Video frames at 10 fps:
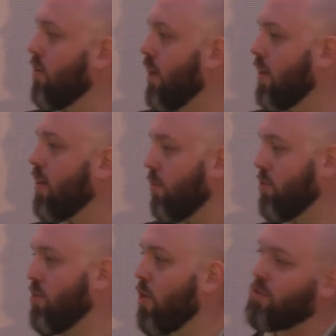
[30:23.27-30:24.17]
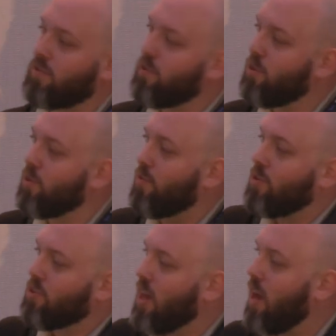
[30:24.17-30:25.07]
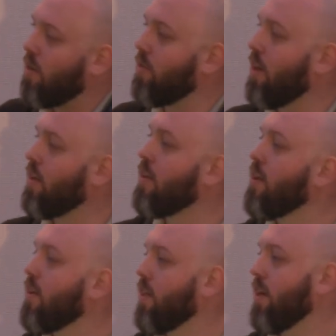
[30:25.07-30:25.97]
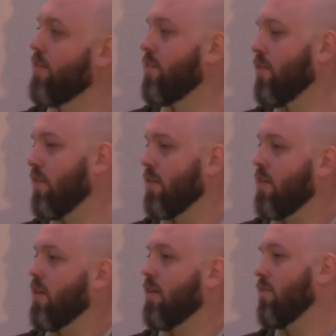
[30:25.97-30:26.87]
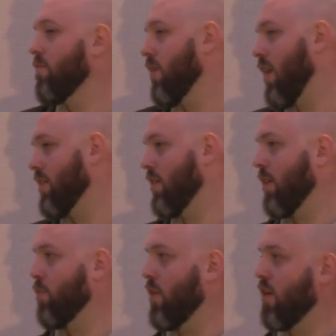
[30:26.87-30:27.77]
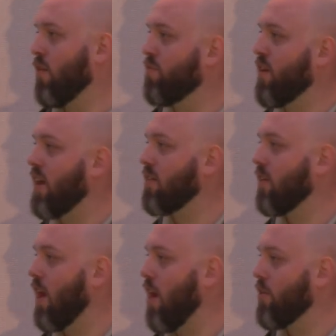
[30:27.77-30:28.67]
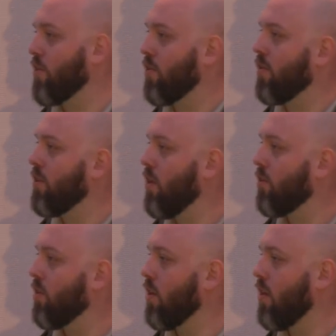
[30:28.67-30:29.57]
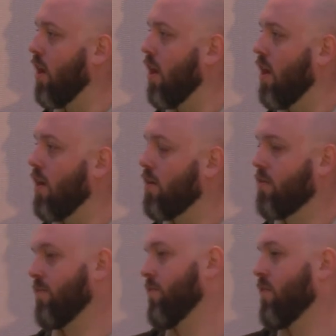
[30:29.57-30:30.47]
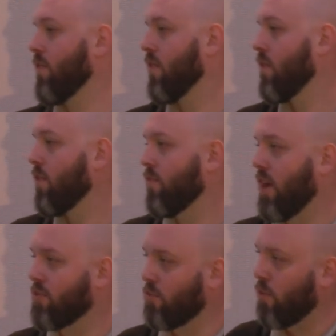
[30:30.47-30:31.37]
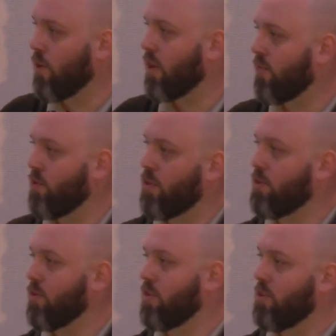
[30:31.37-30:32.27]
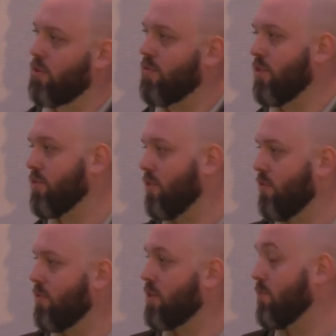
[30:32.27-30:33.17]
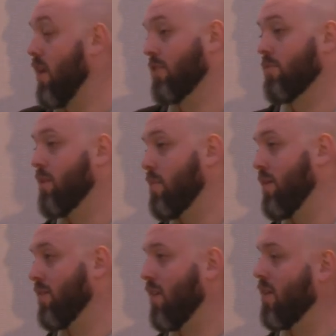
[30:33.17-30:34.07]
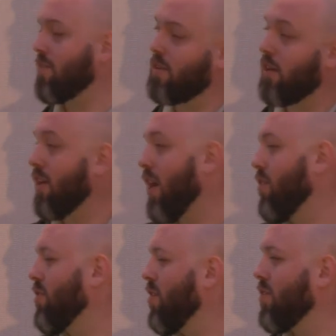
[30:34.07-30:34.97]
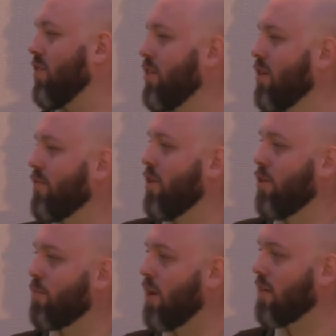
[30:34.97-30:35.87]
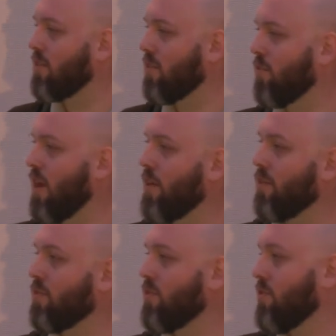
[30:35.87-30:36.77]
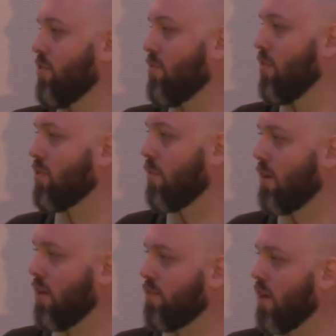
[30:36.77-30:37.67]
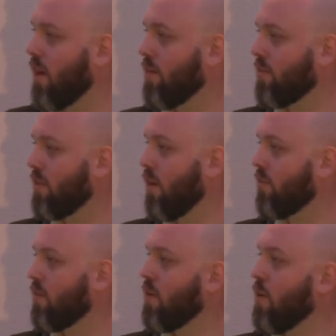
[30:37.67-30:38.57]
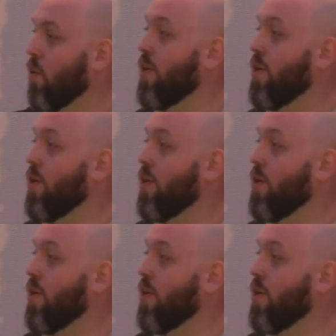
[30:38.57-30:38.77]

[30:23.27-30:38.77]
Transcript: like when you know there's a newer version out, right, that ideally wouldn't affect how your, you know, uh, device would work if you include a newer version of BusyBox, but maybe it does and Like, I don't, you know, you never know the process of why they don't just use the most updated file itself or